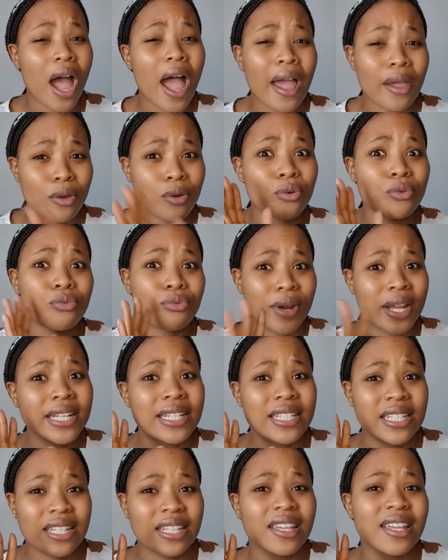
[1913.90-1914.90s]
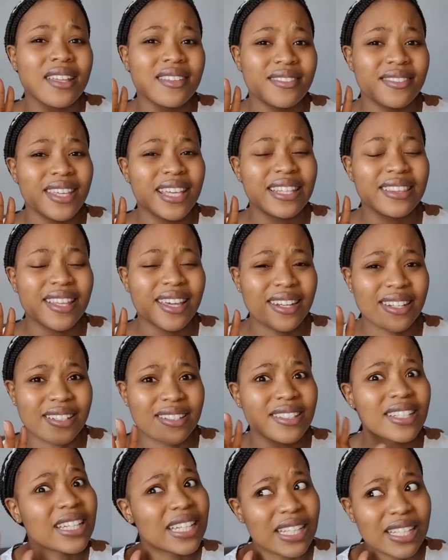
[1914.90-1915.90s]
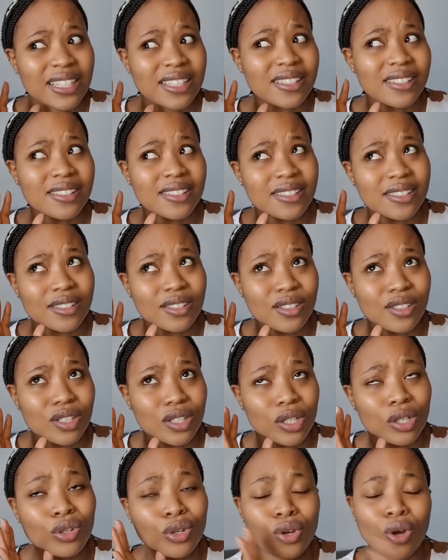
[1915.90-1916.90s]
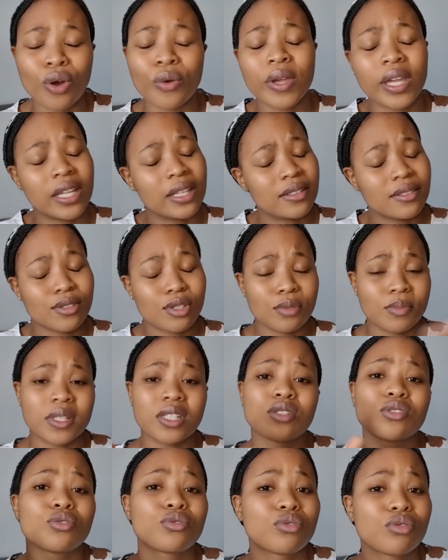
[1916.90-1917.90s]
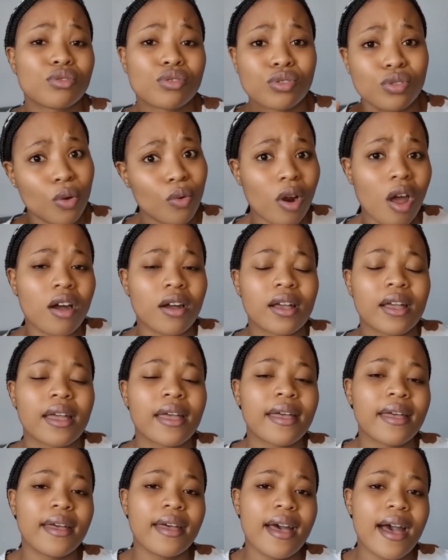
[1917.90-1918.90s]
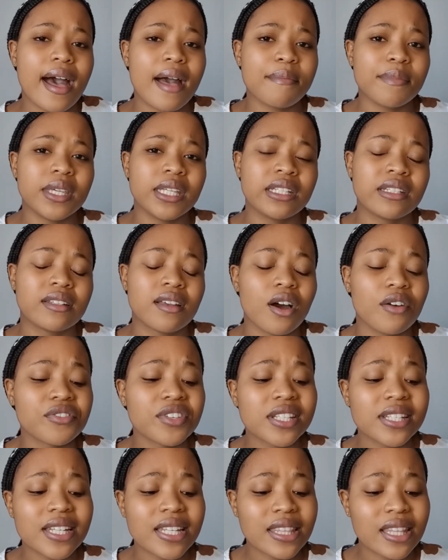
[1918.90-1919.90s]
already think that it is going to be so long. I mean, obviously